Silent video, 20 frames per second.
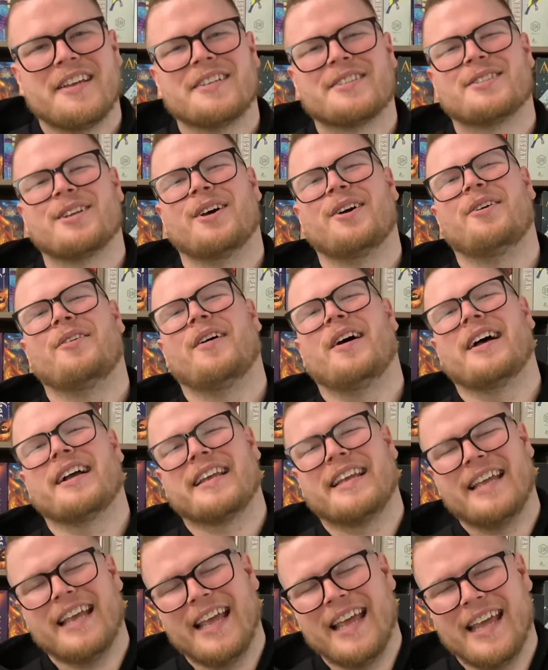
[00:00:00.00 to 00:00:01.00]
So
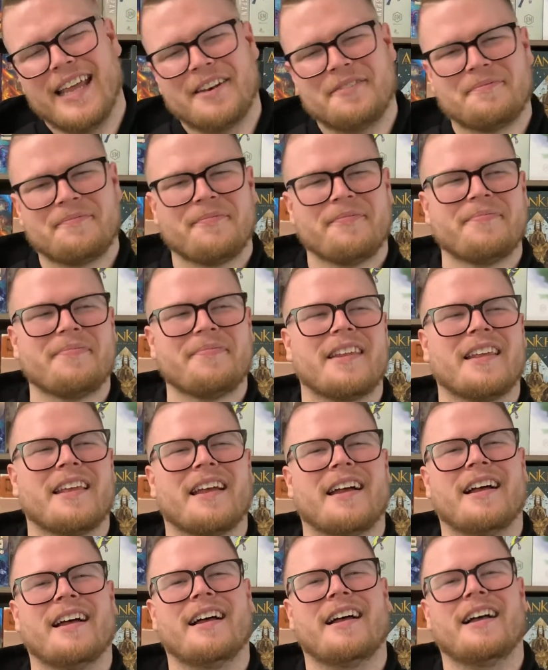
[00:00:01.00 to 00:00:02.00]
again,
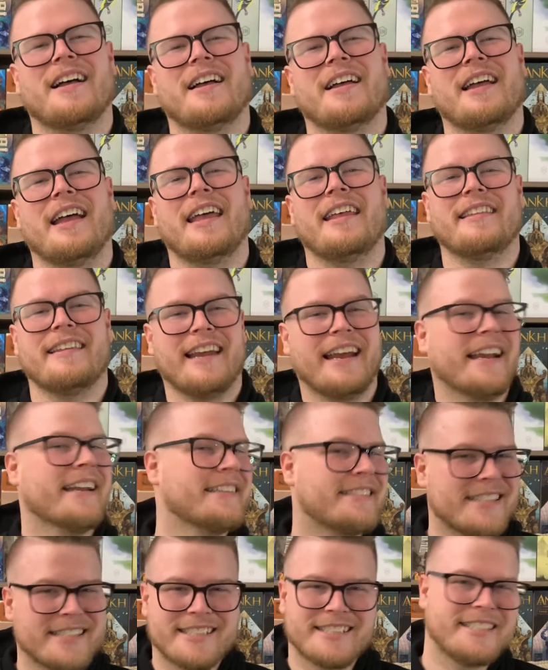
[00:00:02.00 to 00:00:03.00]

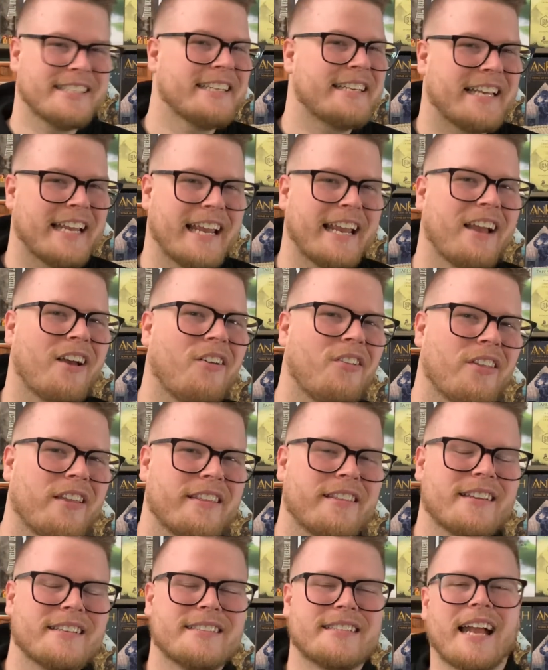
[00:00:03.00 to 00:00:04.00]
Atlantis is sinking, only
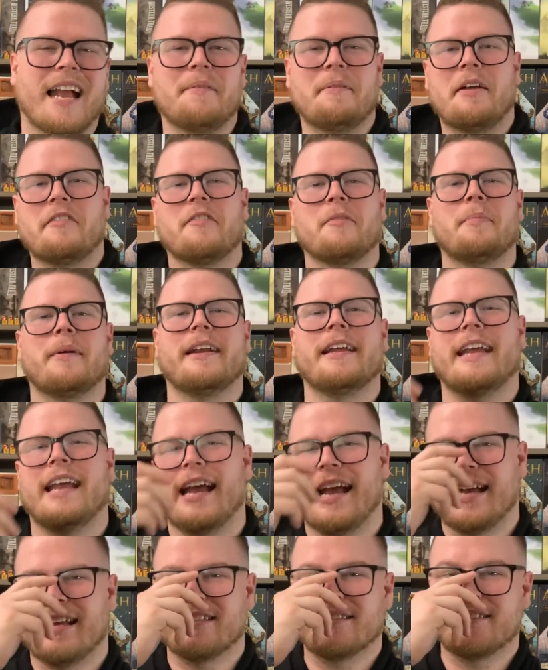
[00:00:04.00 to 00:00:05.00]
this time everybody
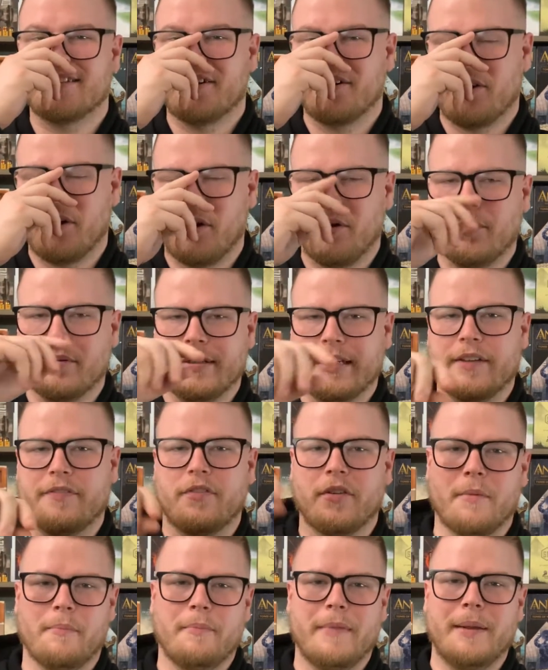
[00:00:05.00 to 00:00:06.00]
has their own
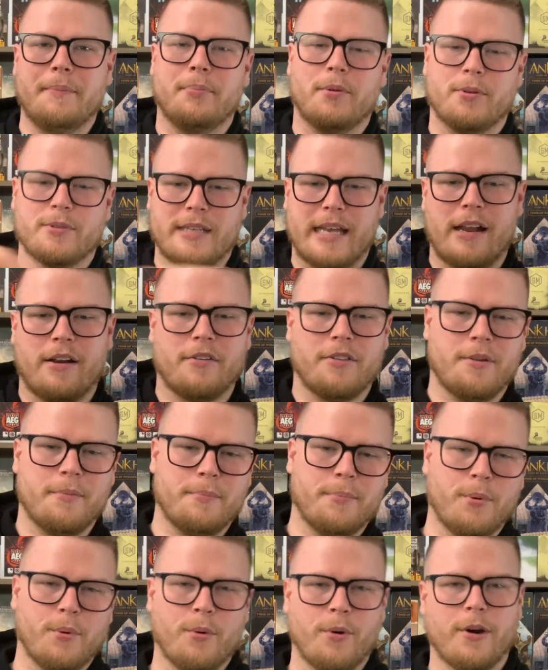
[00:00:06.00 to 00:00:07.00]
different meeples out on the
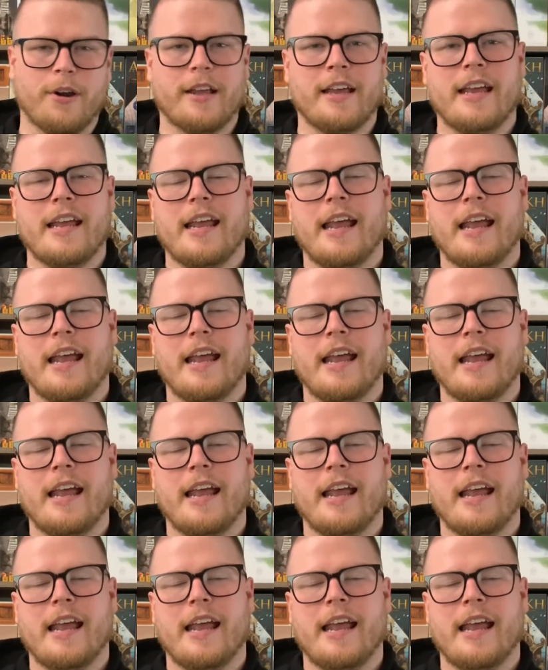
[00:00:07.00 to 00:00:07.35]
board.